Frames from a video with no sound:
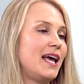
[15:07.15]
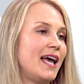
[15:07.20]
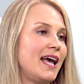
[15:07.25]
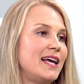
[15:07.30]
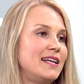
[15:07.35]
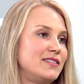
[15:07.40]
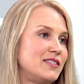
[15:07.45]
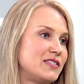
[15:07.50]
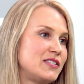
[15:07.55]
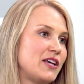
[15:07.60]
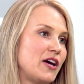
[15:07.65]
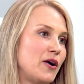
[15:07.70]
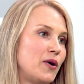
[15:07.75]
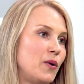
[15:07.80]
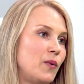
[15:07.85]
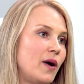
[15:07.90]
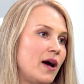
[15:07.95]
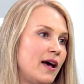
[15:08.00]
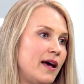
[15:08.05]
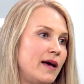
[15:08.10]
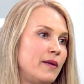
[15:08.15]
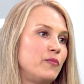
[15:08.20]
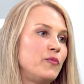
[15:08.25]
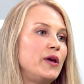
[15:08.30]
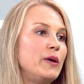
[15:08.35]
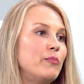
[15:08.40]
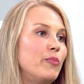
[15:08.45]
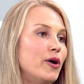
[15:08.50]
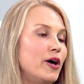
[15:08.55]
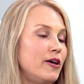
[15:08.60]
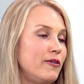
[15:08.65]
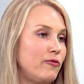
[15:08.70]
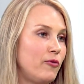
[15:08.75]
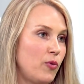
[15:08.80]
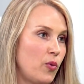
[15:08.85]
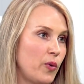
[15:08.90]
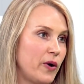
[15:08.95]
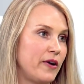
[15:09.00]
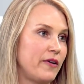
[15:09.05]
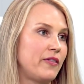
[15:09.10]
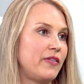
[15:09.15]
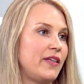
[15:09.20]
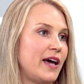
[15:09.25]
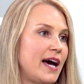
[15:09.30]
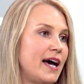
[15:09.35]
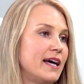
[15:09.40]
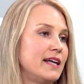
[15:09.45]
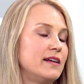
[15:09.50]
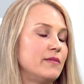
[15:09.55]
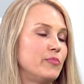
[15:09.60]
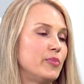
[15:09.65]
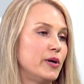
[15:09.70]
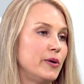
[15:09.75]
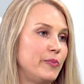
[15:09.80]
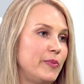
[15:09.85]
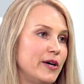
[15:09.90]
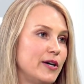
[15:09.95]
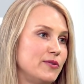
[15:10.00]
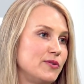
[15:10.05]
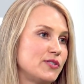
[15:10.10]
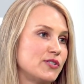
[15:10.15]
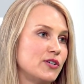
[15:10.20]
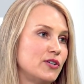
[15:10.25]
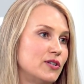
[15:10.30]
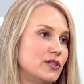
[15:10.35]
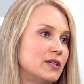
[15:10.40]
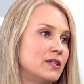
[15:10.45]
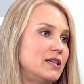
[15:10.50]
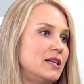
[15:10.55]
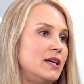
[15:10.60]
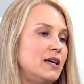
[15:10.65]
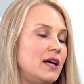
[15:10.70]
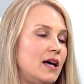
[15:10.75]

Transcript: And so um, we put forth that proposal